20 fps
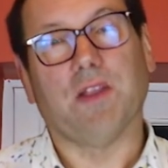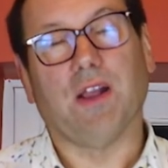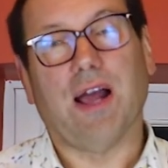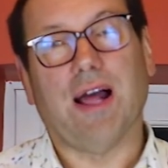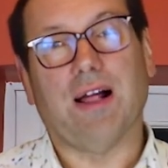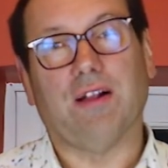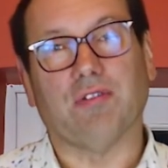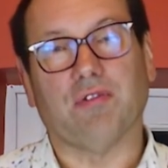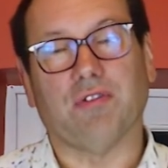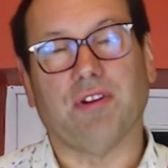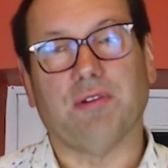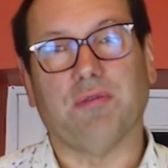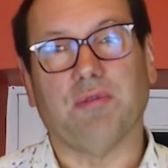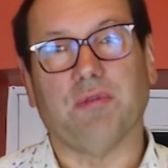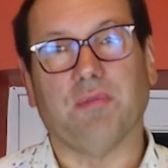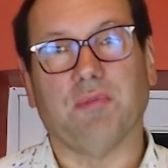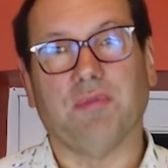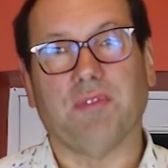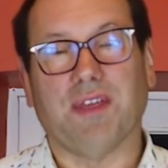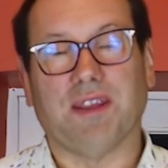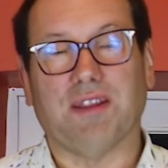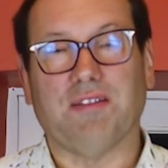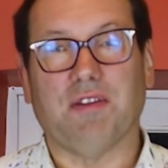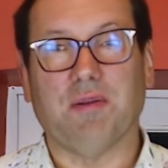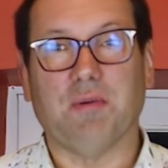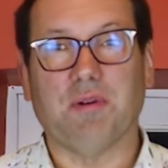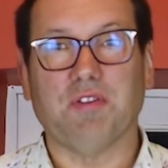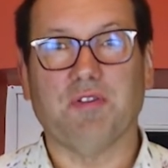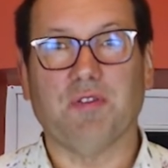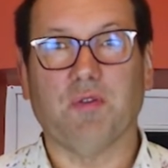algorithm. Thank you
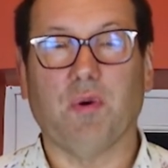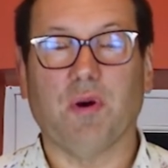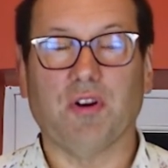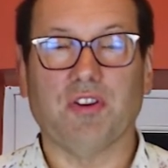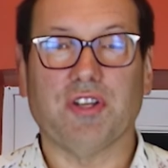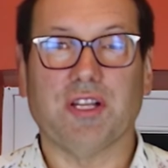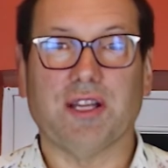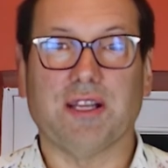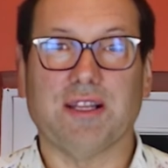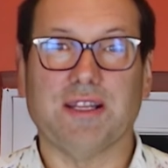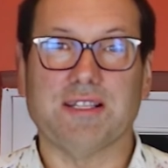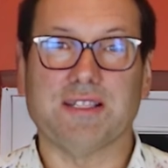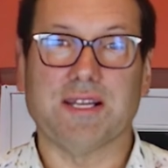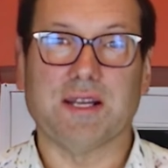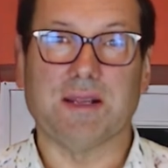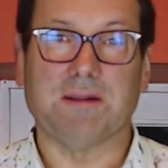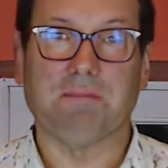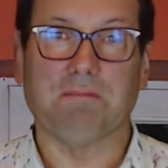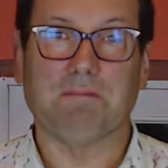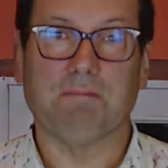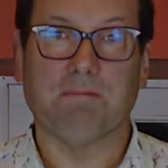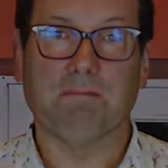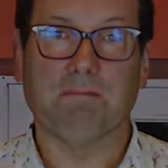very much for watching and listening.